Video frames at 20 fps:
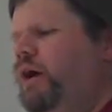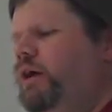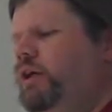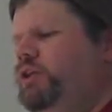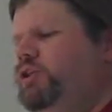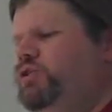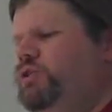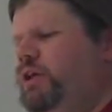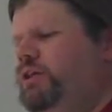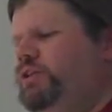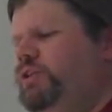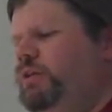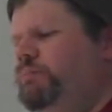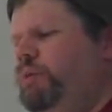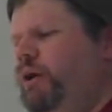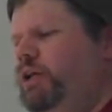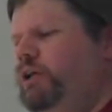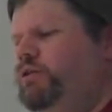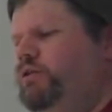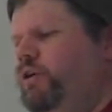He's dressed in
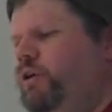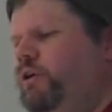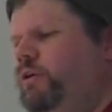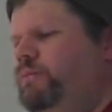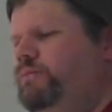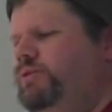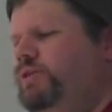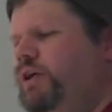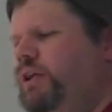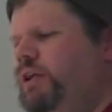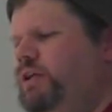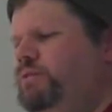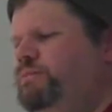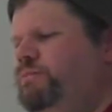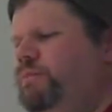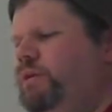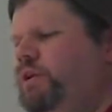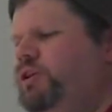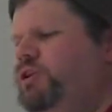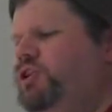monk robes, and he's
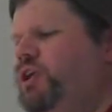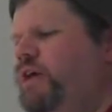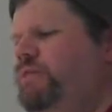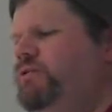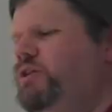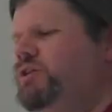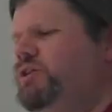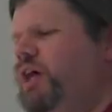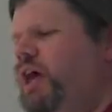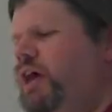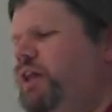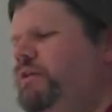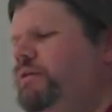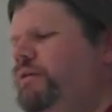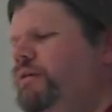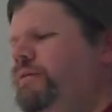shaved his head.